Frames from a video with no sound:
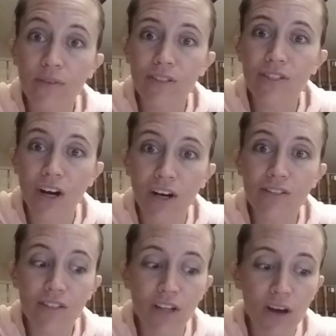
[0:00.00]
Start
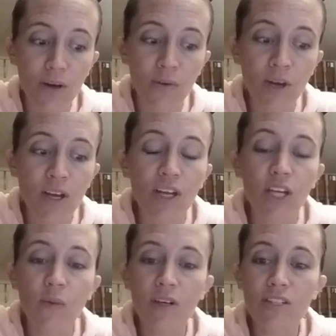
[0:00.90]
slow.
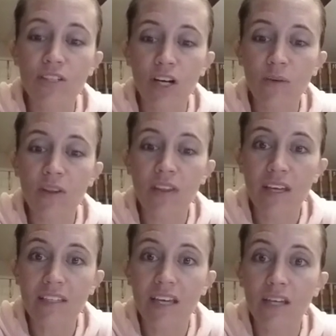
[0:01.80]
You want to start with
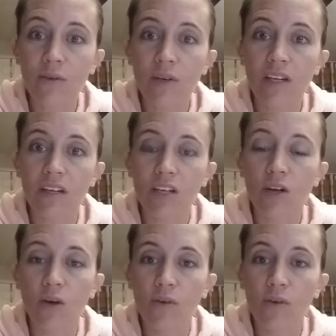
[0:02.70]
things that you can, you know,